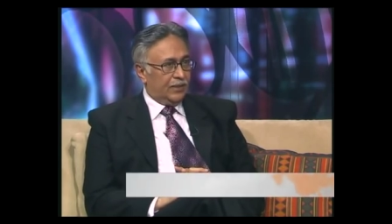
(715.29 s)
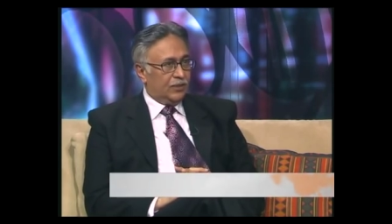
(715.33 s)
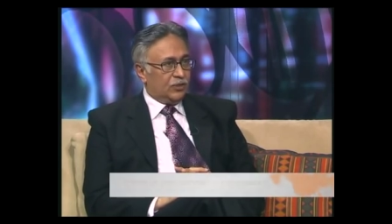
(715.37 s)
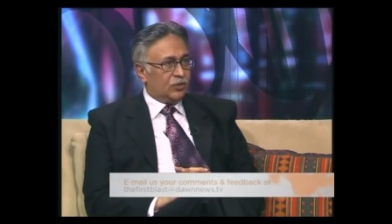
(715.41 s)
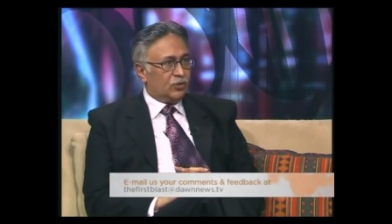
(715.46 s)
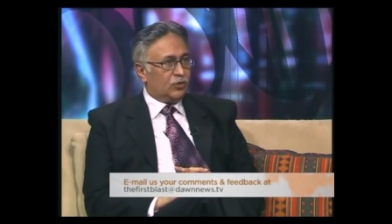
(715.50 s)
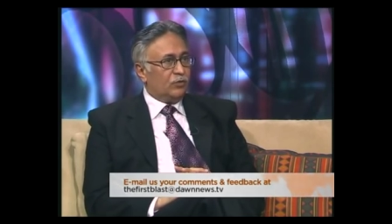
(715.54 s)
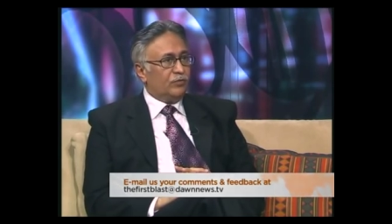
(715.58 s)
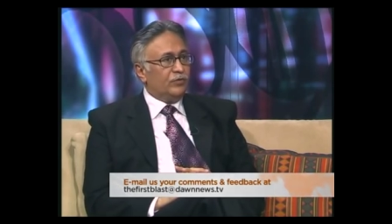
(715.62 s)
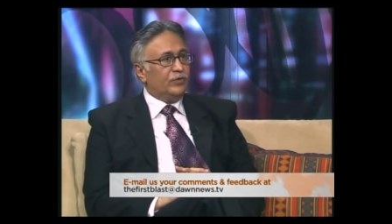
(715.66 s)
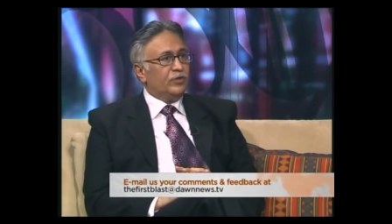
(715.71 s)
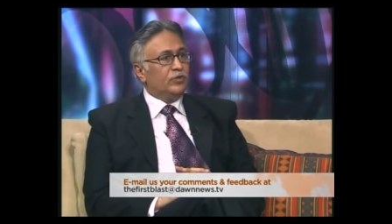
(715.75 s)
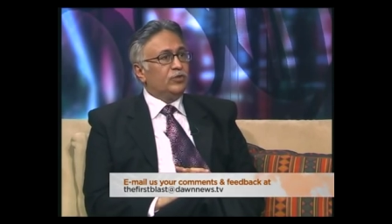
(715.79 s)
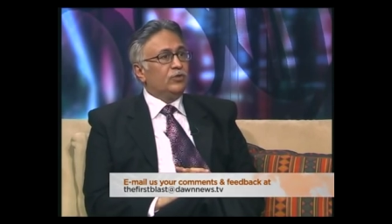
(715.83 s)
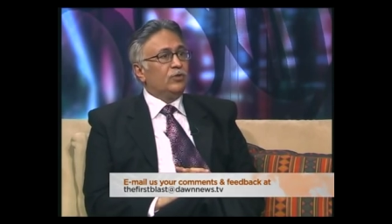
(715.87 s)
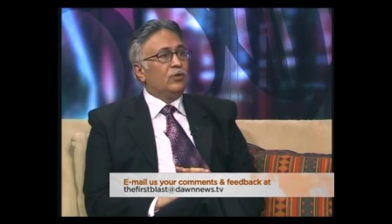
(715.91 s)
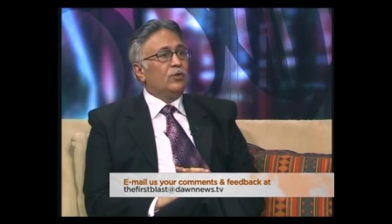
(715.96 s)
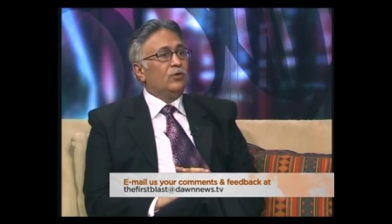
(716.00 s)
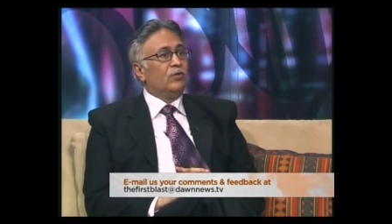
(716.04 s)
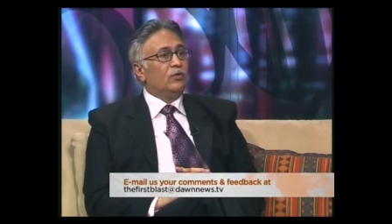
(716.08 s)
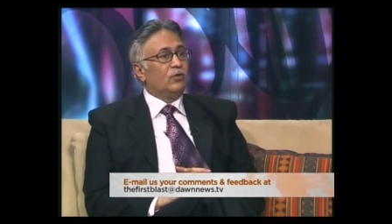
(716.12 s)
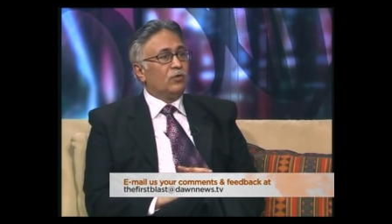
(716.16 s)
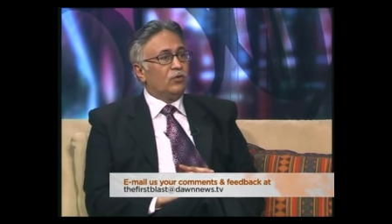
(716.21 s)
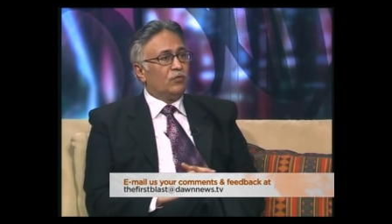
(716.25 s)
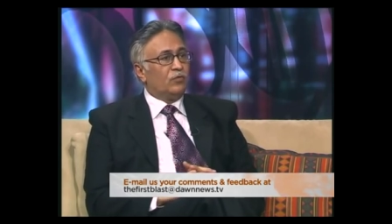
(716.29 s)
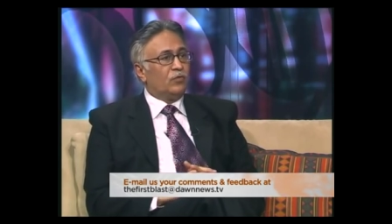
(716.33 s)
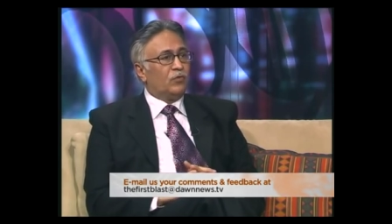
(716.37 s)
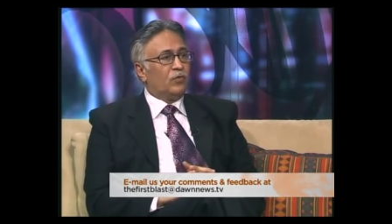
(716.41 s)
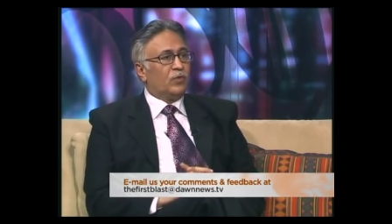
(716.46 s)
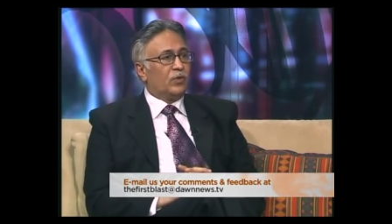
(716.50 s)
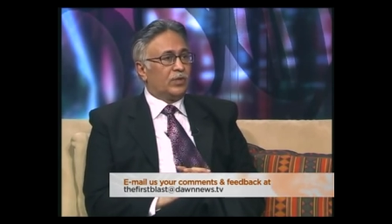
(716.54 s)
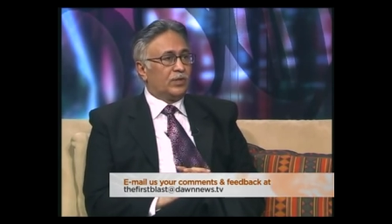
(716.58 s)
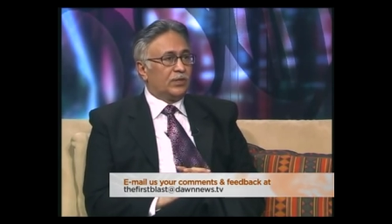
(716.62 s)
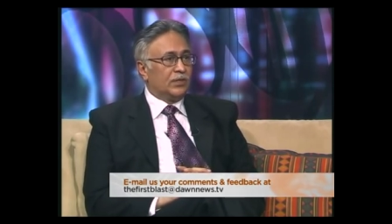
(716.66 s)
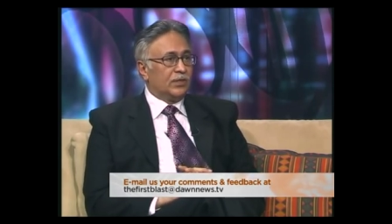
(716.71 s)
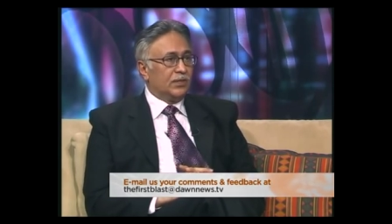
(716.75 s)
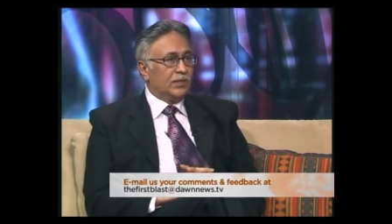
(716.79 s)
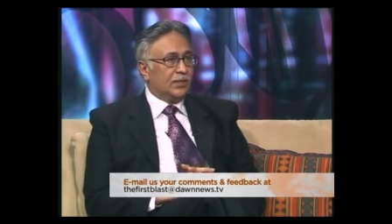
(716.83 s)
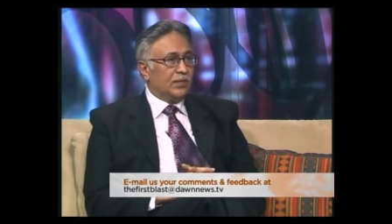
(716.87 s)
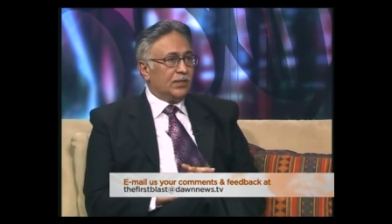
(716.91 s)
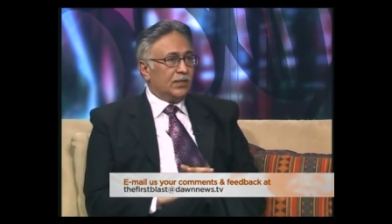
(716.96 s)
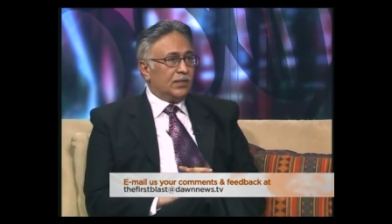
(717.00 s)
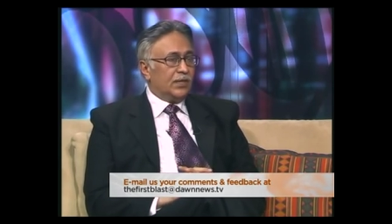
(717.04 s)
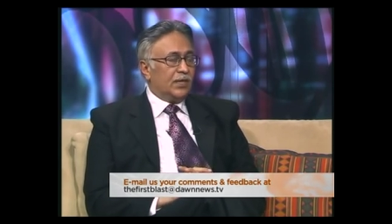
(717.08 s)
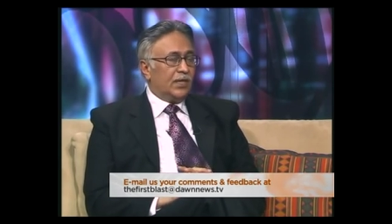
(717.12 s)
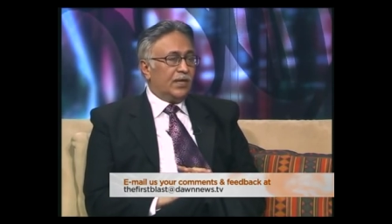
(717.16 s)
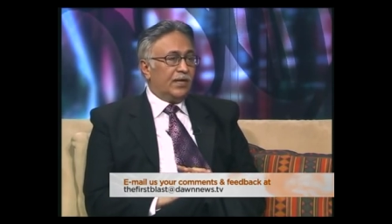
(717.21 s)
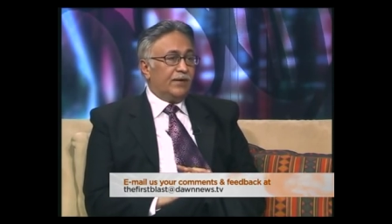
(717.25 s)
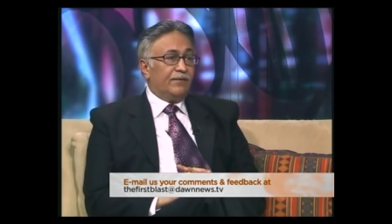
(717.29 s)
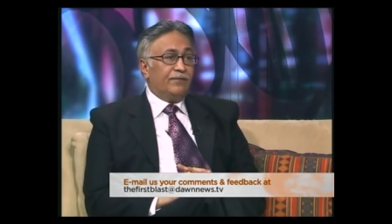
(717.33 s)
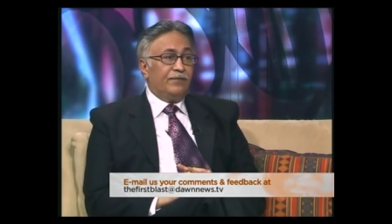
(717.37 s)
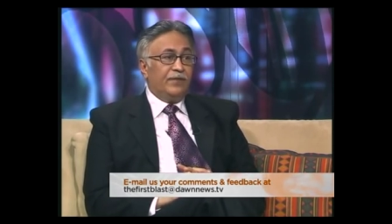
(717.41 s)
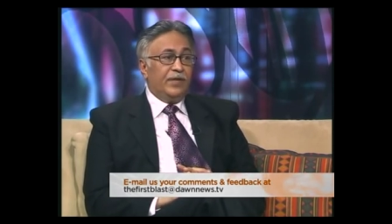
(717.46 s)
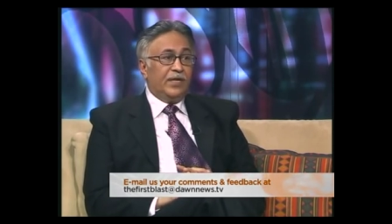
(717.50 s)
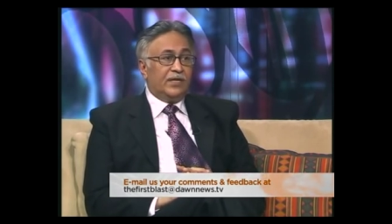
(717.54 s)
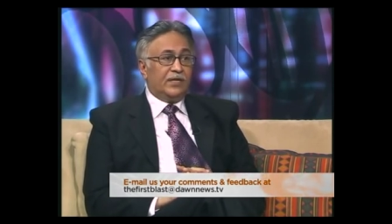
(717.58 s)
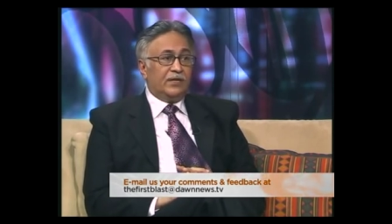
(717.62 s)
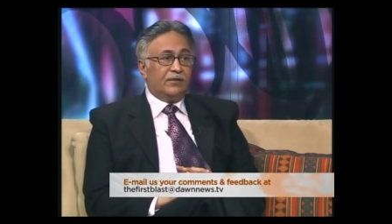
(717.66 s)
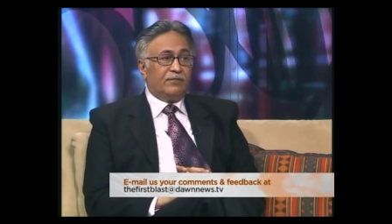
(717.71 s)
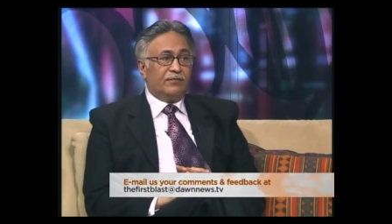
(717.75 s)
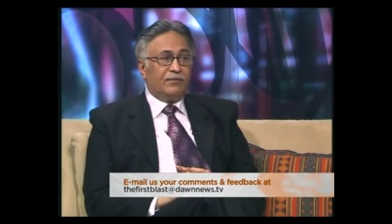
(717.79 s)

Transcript: So we should look for a weaker